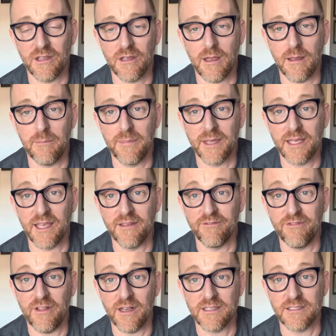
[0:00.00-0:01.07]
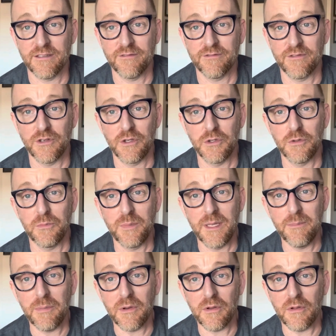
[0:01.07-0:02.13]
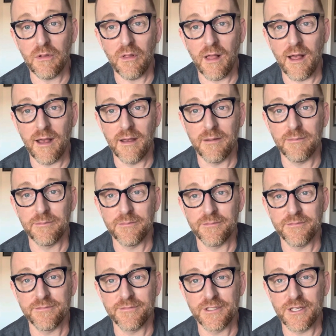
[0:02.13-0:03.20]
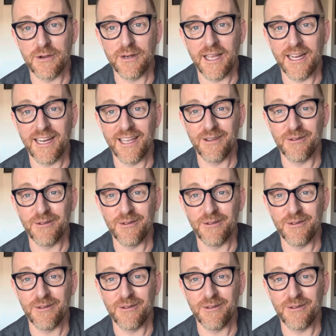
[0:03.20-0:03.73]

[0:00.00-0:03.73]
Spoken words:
a big influx of new people donating,